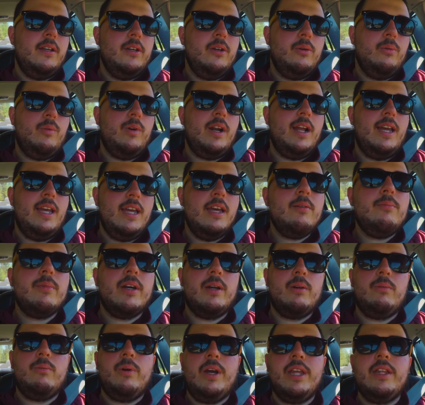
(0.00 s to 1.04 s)
when I hit my
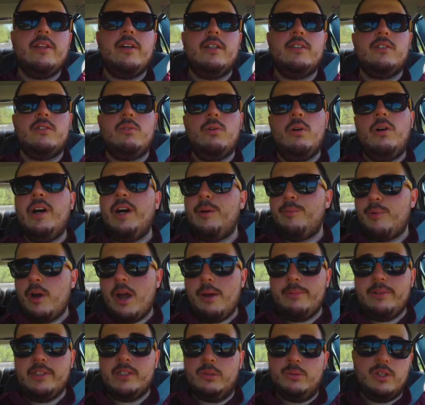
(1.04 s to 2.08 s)
weight loss goal, I'll
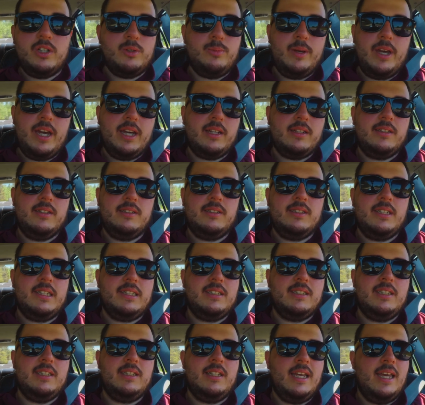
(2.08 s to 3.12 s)
probably switch back to
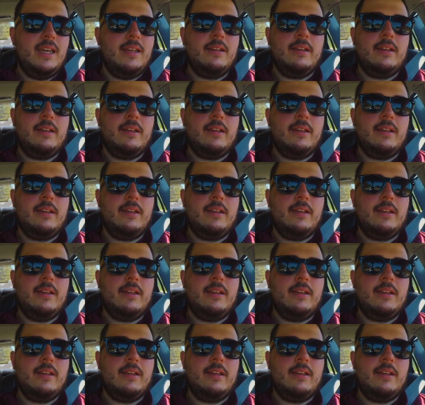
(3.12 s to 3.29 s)
16/8.